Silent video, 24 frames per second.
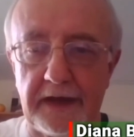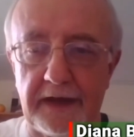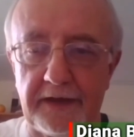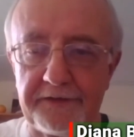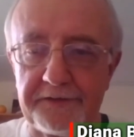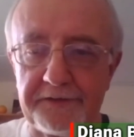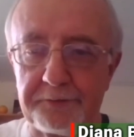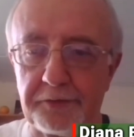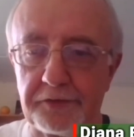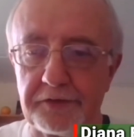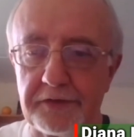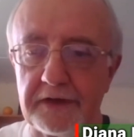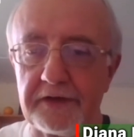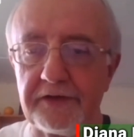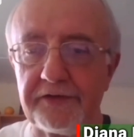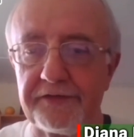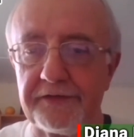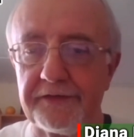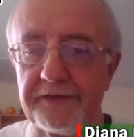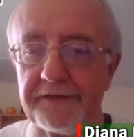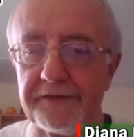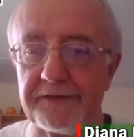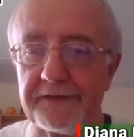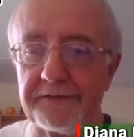
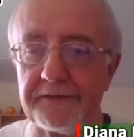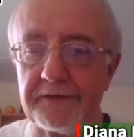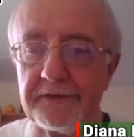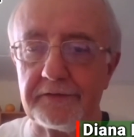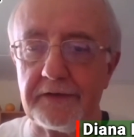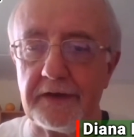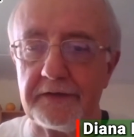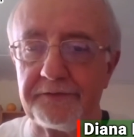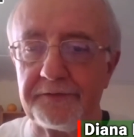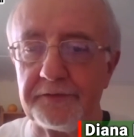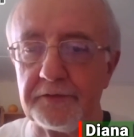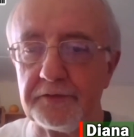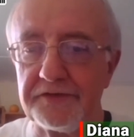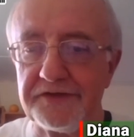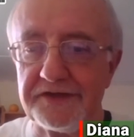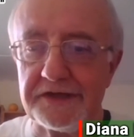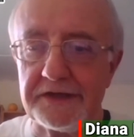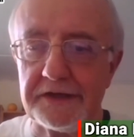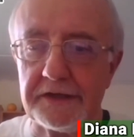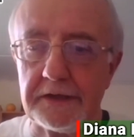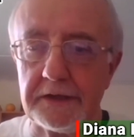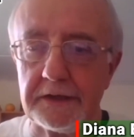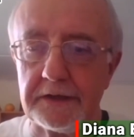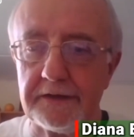aspirations of the
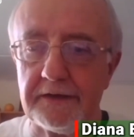refugee